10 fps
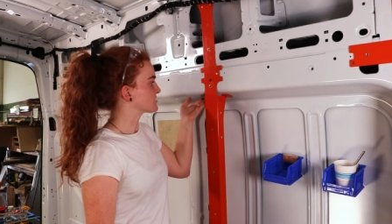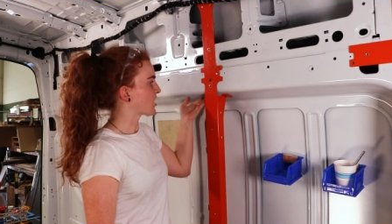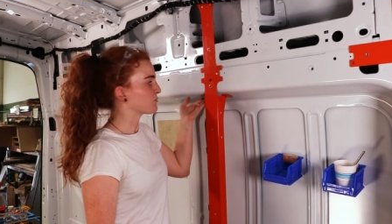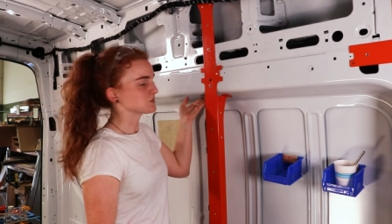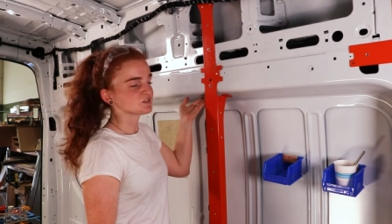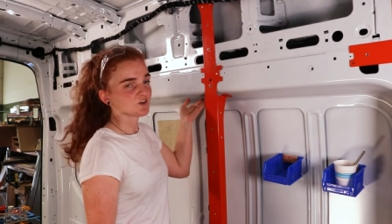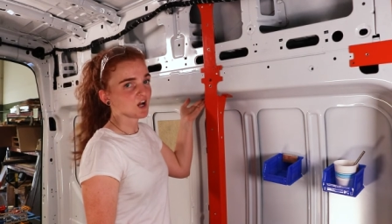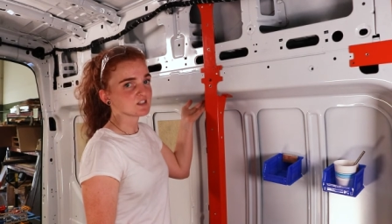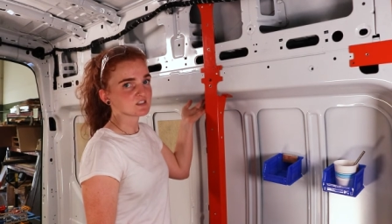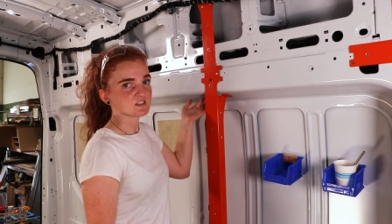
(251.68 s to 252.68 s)
top ones for
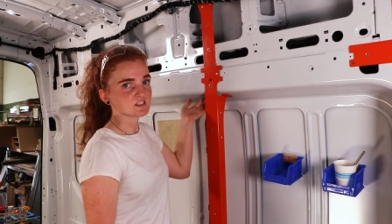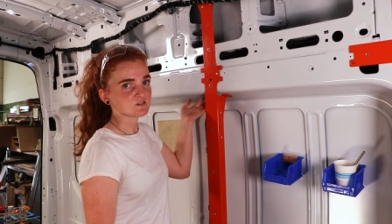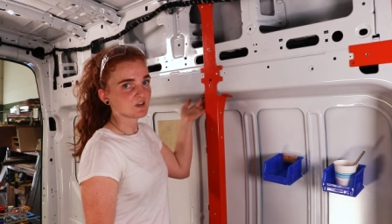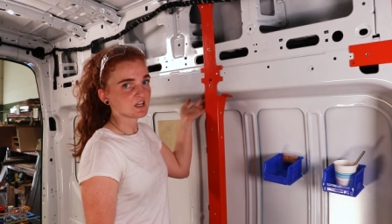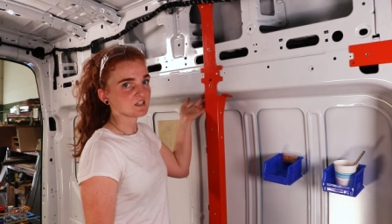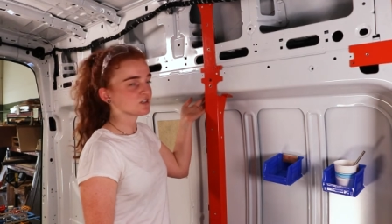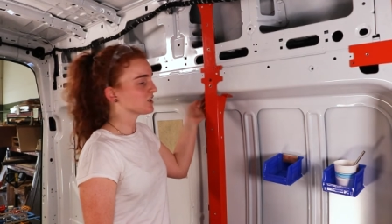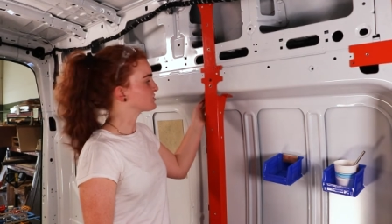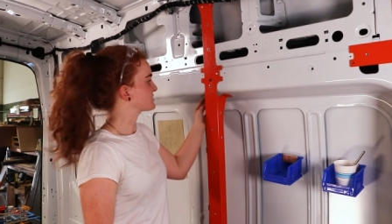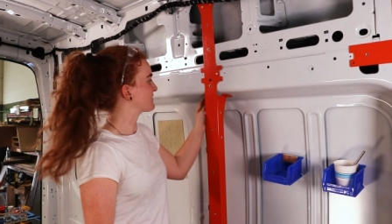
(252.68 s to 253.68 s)
us in this van,
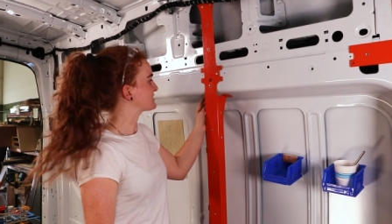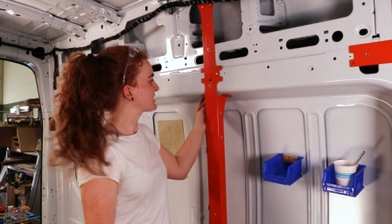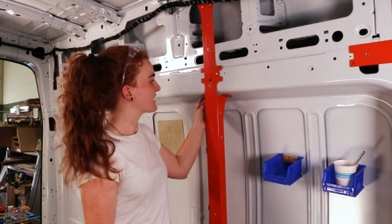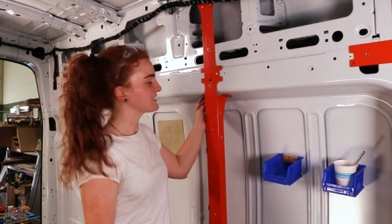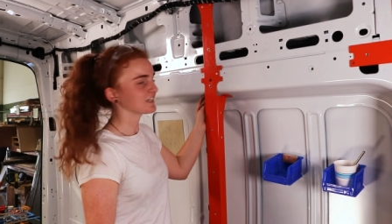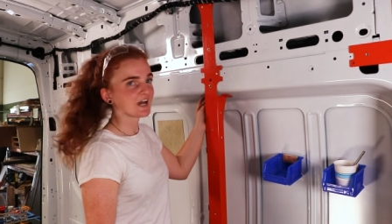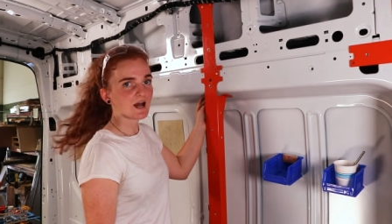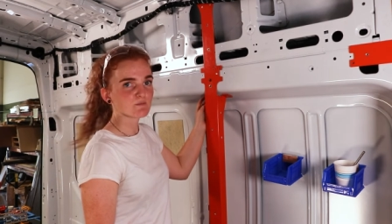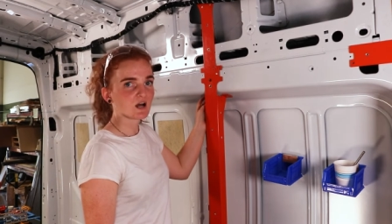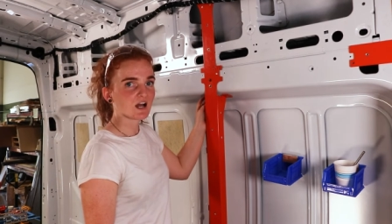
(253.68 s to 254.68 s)
just have a tiny
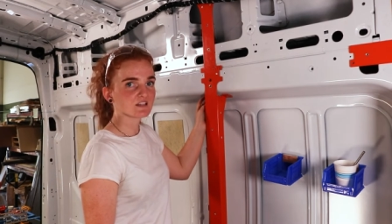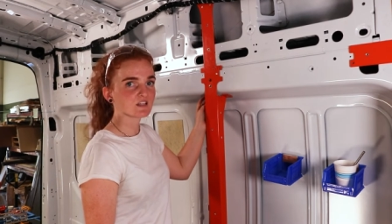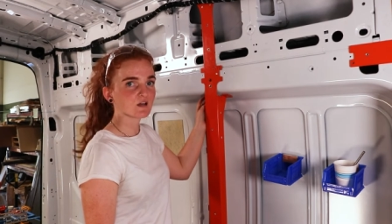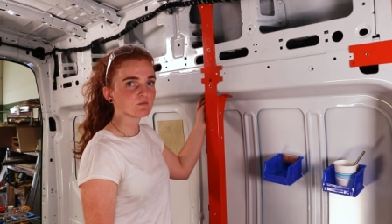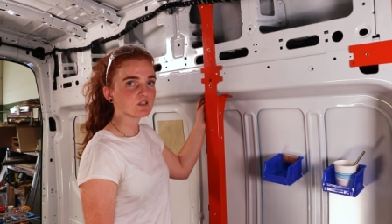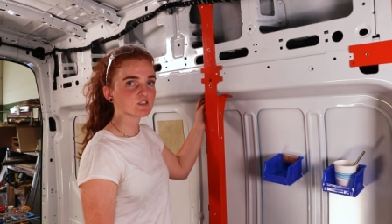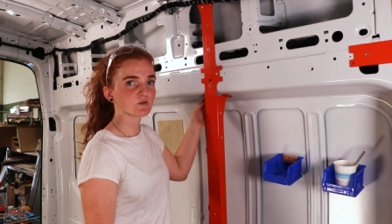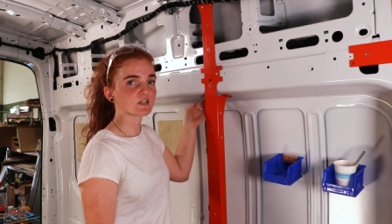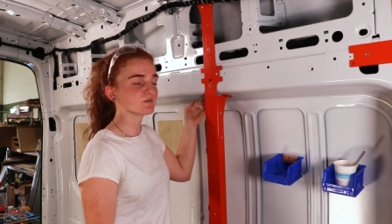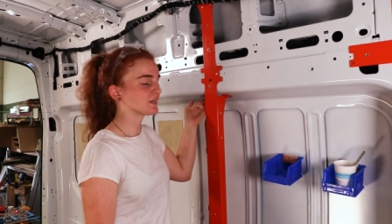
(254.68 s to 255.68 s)
gap behind them. So
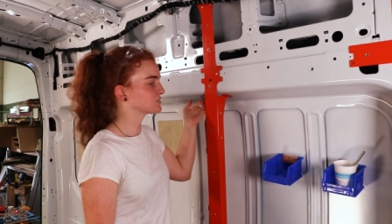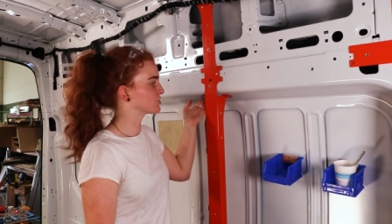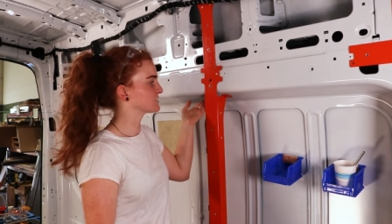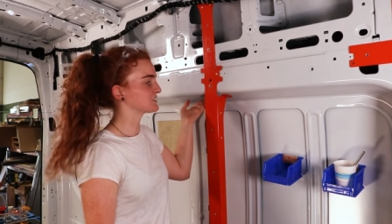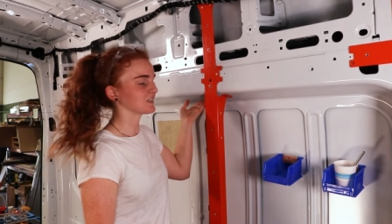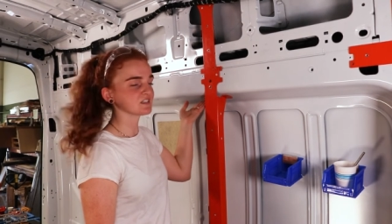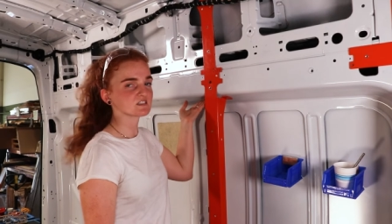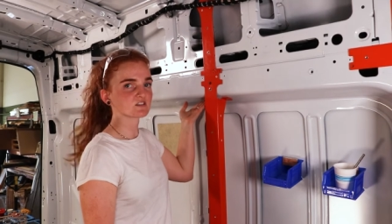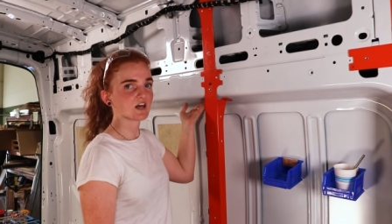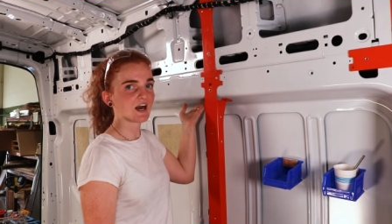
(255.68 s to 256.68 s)
we're gonna make sure to set
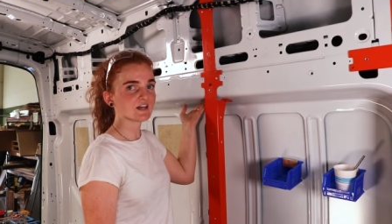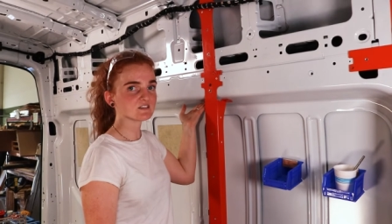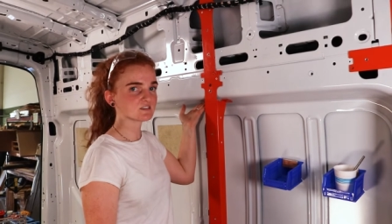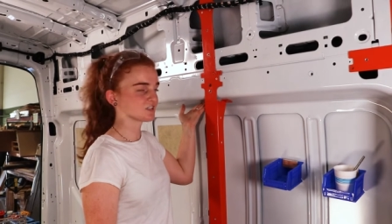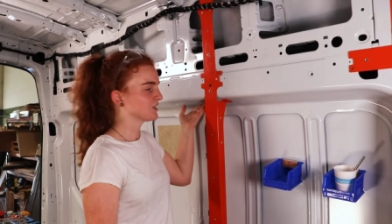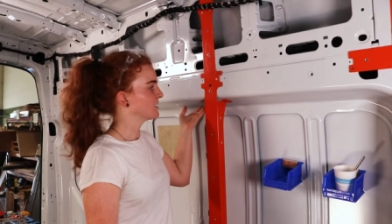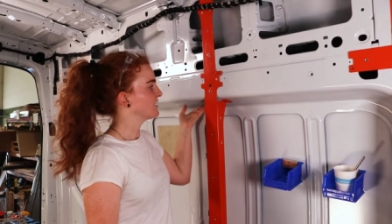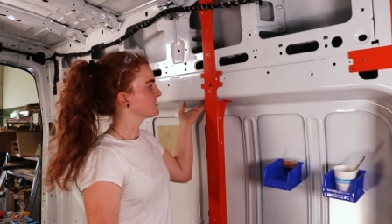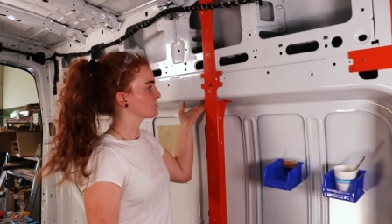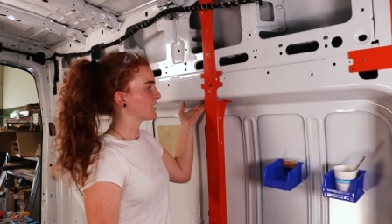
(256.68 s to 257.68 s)
these last
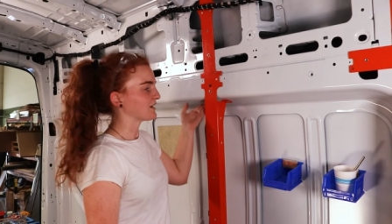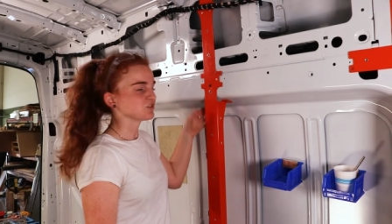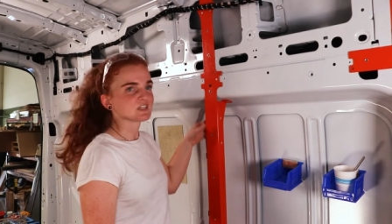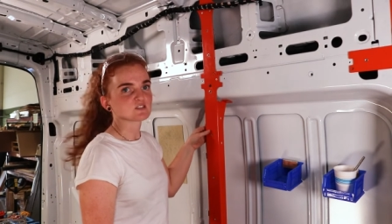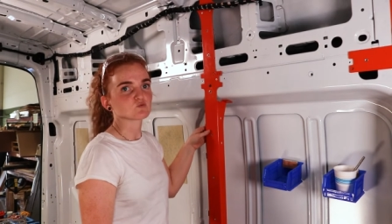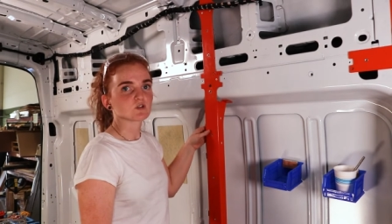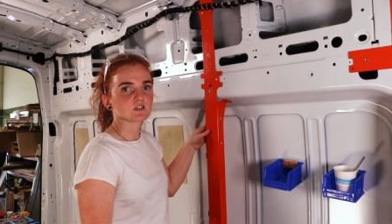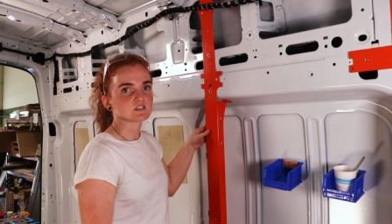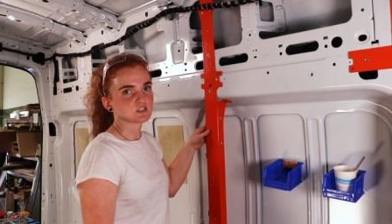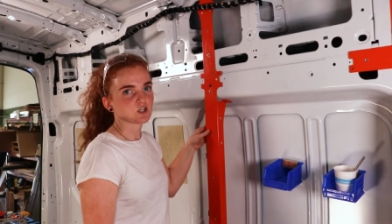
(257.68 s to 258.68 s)
so that everything's
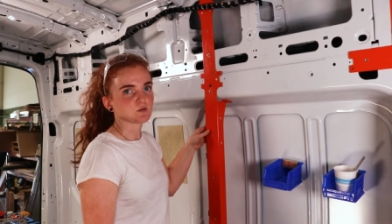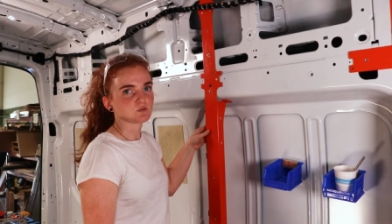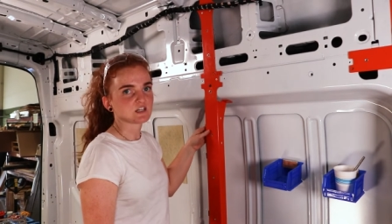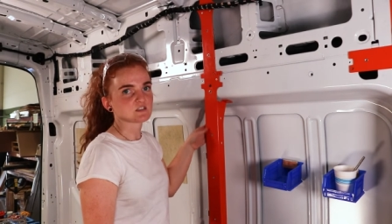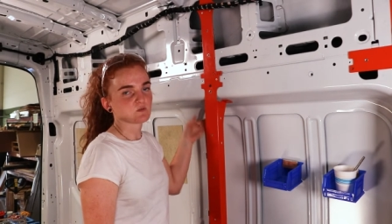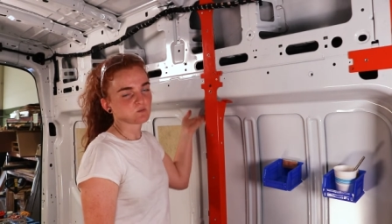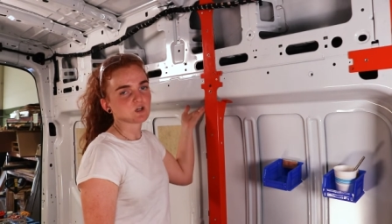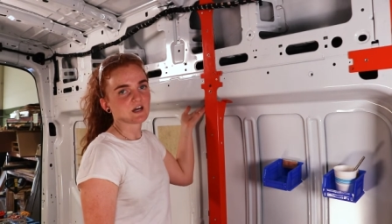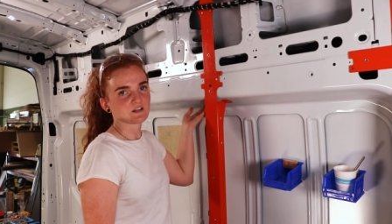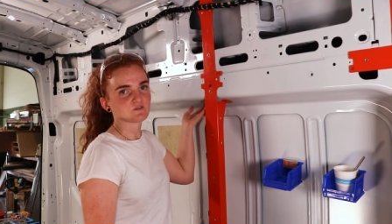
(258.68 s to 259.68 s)
really secure in place when
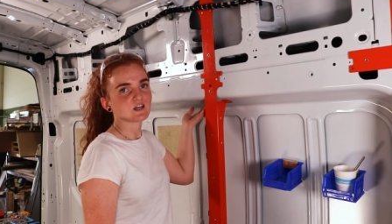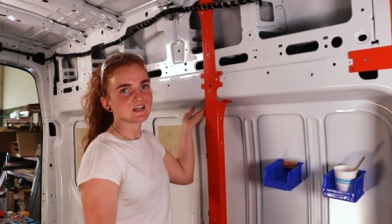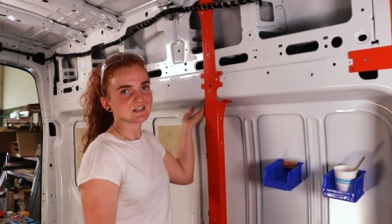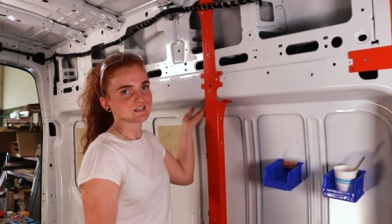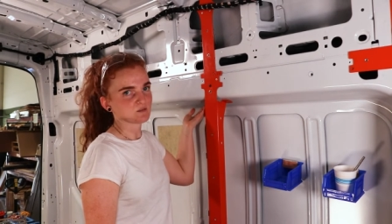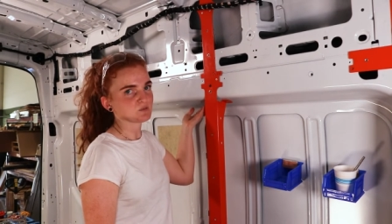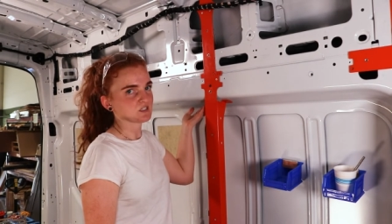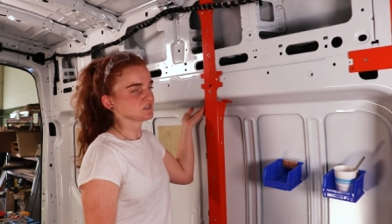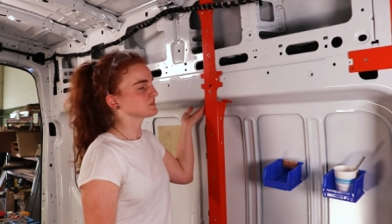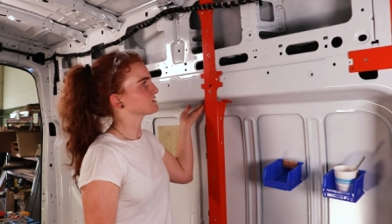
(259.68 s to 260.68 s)
we're kind of hitting the
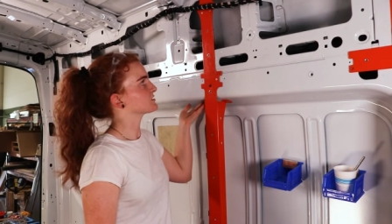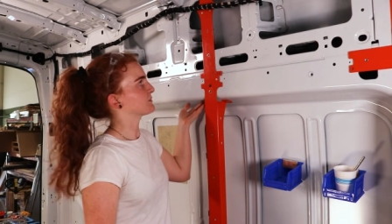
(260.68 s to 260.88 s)
piece to